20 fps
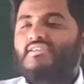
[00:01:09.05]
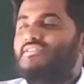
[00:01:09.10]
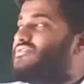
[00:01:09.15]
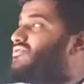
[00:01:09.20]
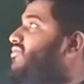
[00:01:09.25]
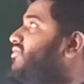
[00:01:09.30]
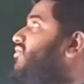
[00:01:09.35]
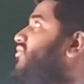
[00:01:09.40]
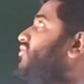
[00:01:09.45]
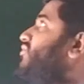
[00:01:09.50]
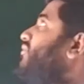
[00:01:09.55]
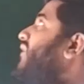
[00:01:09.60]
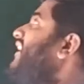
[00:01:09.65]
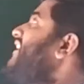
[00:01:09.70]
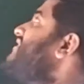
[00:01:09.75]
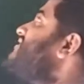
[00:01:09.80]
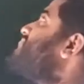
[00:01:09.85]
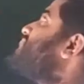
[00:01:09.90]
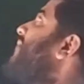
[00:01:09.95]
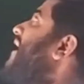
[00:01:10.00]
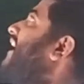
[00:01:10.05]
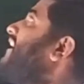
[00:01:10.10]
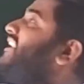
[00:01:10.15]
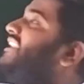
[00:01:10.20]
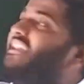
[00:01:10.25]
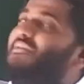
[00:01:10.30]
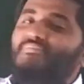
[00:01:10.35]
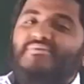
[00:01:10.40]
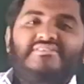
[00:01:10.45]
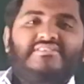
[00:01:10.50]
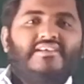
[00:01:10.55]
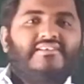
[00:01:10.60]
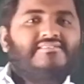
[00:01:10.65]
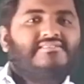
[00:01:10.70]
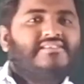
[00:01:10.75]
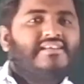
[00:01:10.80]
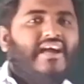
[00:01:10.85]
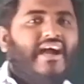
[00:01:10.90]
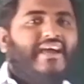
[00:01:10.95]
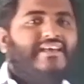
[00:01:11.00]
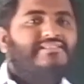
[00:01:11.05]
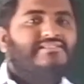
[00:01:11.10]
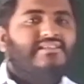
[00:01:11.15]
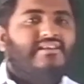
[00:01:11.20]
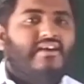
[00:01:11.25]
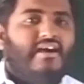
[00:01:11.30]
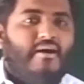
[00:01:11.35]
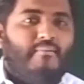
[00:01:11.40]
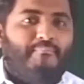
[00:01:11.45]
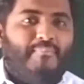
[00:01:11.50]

So what is packing efficiency, guys?